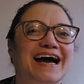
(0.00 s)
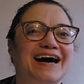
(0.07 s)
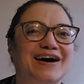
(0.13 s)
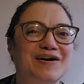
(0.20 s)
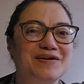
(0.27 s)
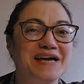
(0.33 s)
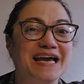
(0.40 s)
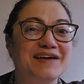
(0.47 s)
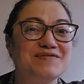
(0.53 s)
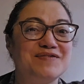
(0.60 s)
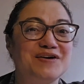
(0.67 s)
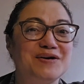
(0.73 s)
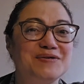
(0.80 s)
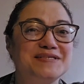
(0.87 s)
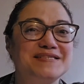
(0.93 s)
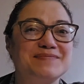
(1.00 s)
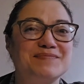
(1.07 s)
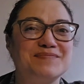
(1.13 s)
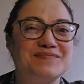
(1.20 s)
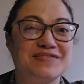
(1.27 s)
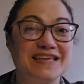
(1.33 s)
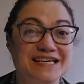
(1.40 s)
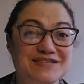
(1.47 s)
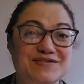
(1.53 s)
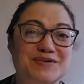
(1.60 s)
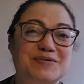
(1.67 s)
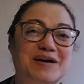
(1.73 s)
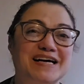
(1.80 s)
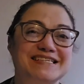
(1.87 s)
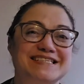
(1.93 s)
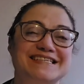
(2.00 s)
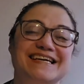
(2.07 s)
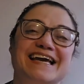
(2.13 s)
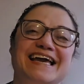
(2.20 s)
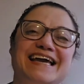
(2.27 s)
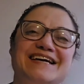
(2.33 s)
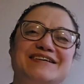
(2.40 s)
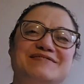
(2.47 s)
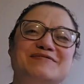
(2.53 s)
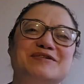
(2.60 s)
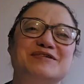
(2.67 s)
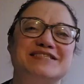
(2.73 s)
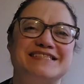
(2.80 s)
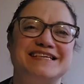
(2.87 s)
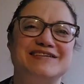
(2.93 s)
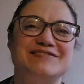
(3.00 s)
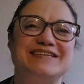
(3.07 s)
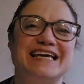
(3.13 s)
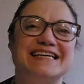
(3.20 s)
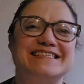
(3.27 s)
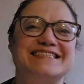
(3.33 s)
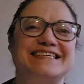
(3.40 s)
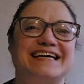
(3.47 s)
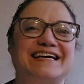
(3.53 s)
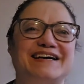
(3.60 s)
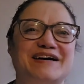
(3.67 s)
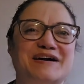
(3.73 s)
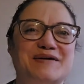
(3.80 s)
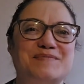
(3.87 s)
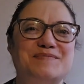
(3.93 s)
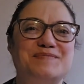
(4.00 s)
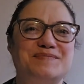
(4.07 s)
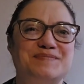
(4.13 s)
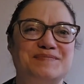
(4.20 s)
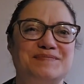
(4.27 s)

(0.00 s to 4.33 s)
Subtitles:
Okay, folks, thanks for watching, and we'll see you next time.